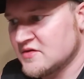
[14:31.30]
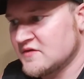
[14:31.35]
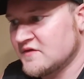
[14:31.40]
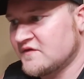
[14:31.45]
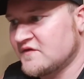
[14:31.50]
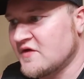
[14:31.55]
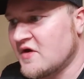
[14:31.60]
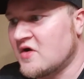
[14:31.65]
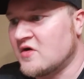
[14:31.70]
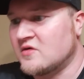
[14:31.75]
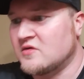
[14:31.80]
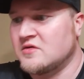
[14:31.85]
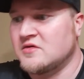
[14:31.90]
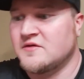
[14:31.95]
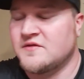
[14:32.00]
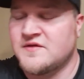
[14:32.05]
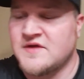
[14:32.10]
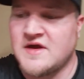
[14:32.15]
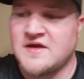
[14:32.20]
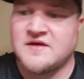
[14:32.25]
So
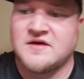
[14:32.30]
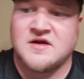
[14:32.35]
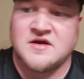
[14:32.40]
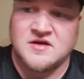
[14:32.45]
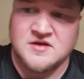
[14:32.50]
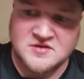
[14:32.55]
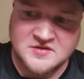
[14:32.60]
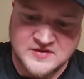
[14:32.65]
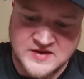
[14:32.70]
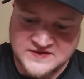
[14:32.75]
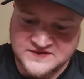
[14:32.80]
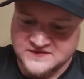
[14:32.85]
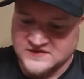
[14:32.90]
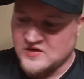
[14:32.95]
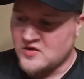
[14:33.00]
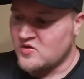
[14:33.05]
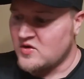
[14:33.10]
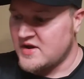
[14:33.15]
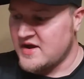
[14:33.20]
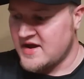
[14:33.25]
then let's
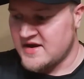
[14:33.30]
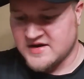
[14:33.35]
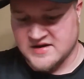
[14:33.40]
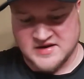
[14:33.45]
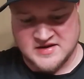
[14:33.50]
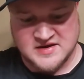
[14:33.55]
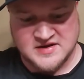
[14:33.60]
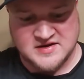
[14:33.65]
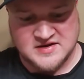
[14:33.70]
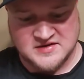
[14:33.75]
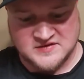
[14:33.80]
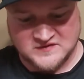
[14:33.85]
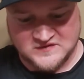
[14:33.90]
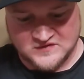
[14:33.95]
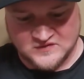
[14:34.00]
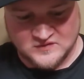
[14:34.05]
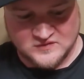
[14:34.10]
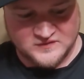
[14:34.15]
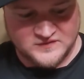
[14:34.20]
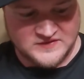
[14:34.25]
go ahead and get
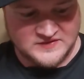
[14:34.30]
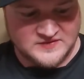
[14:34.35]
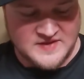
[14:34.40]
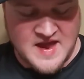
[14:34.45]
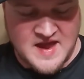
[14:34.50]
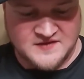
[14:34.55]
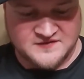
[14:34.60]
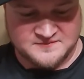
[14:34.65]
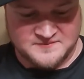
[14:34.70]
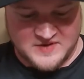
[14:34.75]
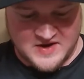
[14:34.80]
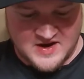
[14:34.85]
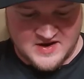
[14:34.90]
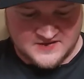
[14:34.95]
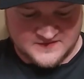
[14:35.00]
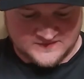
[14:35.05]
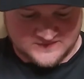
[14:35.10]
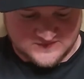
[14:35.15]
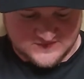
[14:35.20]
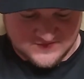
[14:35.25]
into the last
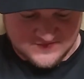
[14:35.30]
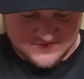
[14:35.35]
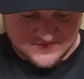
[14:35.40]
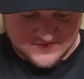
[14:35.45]
box.